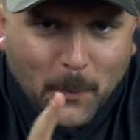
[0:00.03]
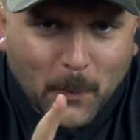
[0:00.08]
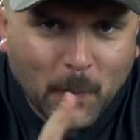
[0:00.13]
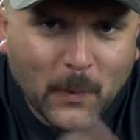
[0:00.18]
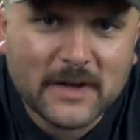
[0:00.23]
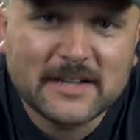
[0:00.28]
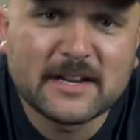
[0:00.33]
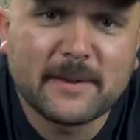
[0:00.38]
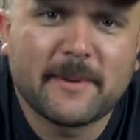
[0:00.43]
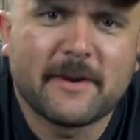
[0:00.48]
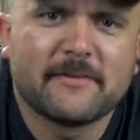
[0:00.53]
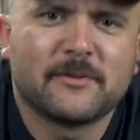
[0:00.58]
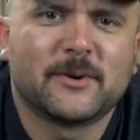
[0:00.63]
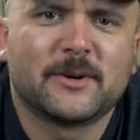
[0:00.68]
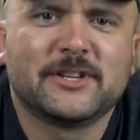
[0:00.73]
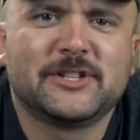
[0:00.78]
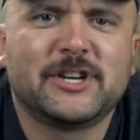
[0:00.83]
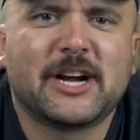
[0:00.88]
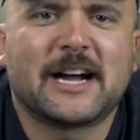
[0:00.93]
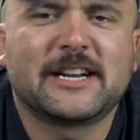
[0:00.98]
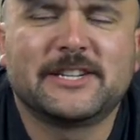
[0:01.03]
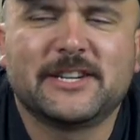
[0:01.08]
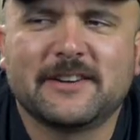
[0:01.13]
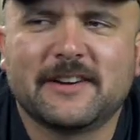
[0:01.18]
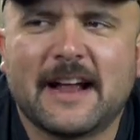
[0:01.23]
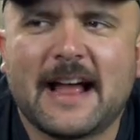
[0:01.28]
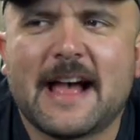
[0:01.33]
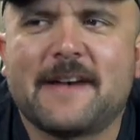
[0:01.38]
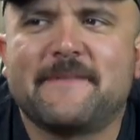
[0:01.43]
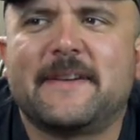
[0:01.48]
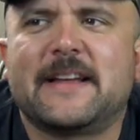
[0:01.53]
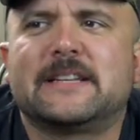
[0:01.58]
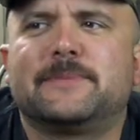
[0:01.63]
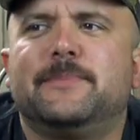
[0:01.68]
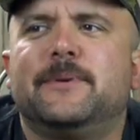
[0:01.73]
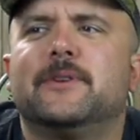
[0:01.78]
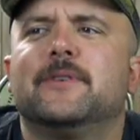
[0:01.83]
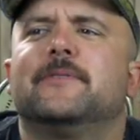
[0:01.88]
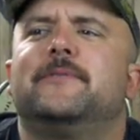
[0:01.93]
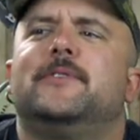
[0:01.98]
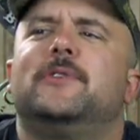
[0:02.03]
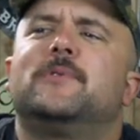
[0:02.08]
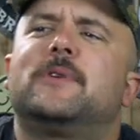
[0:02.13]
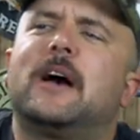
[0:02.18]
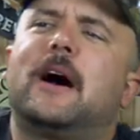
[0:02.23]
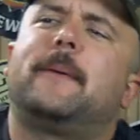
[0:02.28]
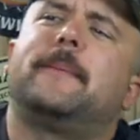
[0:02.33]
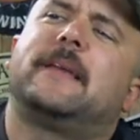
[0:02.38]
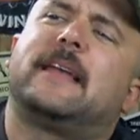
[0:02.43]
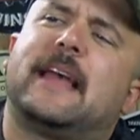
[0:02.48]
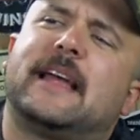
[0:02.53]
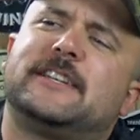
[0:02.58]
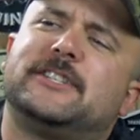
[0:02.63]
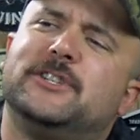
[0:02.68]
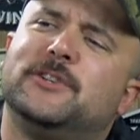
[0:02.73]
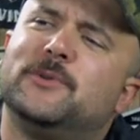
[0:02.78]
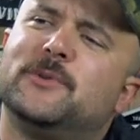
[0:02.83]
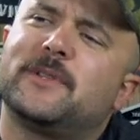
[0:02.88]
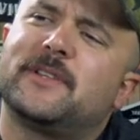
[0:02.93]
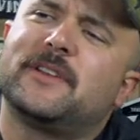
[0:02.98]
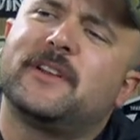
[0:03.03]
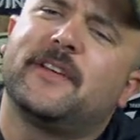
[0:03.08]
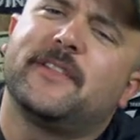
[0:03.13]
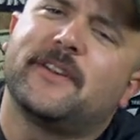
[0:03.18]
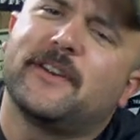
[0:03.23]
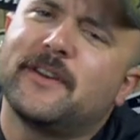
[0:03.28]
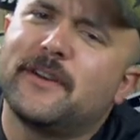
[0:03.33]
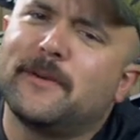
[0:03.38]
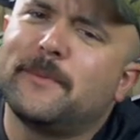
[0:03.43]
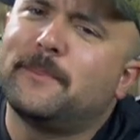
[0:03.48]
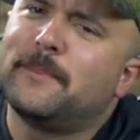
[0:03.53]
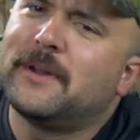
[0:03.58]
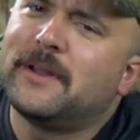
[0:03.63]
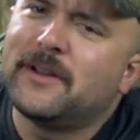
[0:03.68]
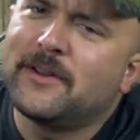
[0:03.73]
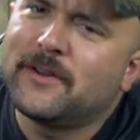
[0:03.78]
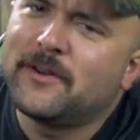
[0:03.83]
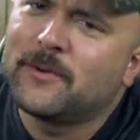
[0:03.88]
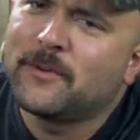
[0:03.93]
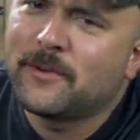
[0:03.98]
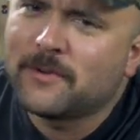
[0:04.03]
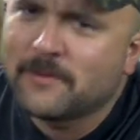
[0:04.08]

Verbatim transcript: What's up, everyone? Josh here, Half Ass Beer Review, coming at you with another beer